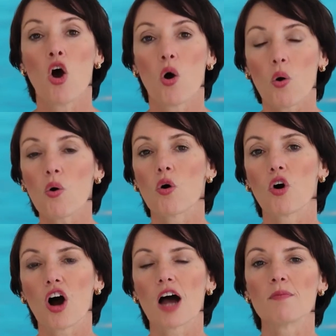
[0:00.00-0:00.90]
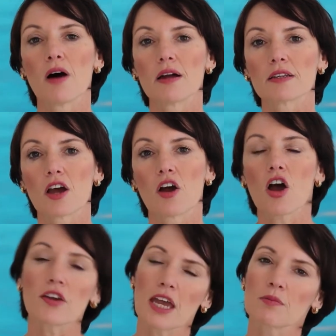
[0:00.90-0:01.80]
Or I might go,
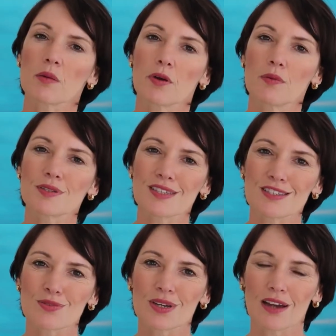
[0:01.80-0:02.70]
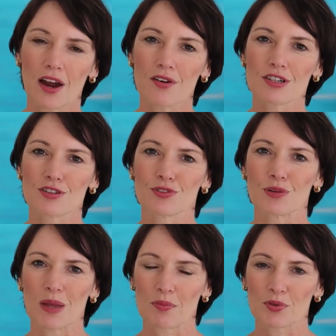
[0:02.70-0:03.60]
okay, my purpose is to encourage a few
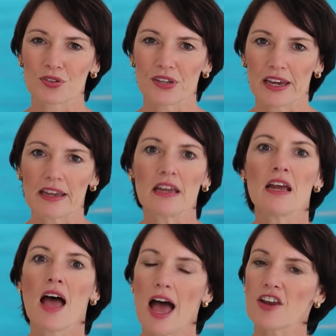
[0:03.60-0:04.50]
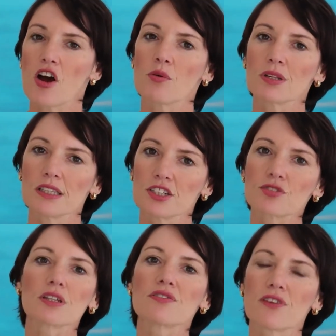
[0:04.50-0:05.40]
people today, and I will
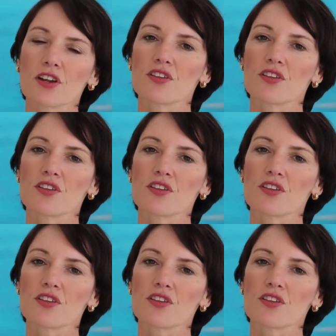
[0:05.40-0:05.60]
literally follow